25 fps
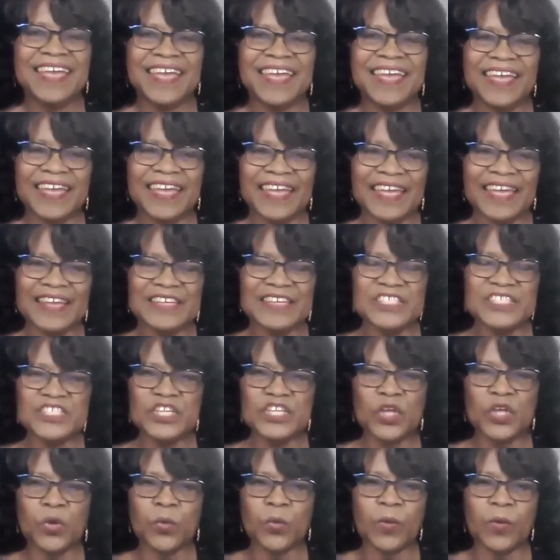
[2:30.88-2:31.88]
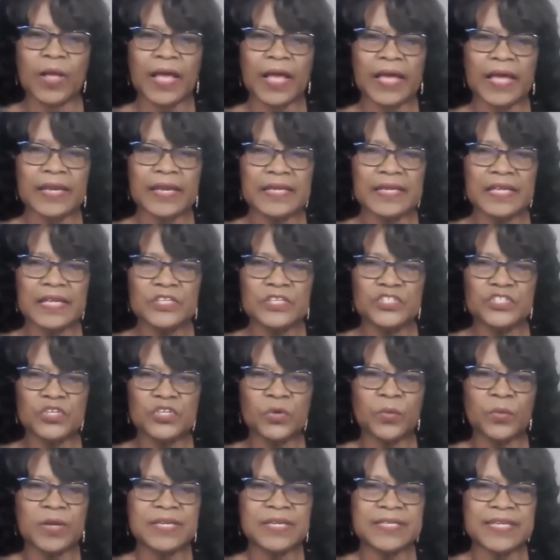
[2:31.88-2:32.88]
And so I did
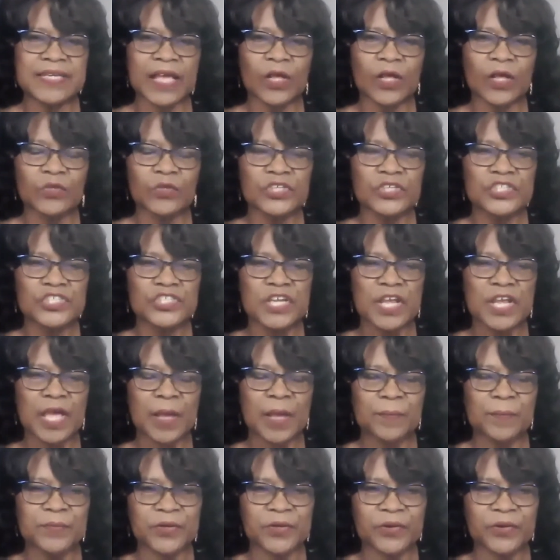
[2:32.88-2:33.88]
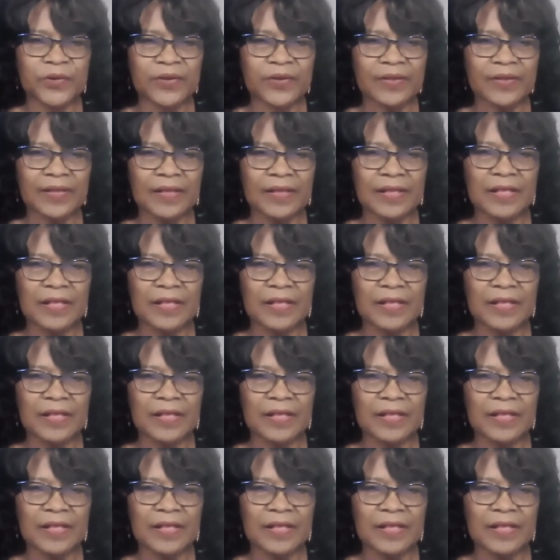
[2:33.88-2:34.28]
join Delta chapter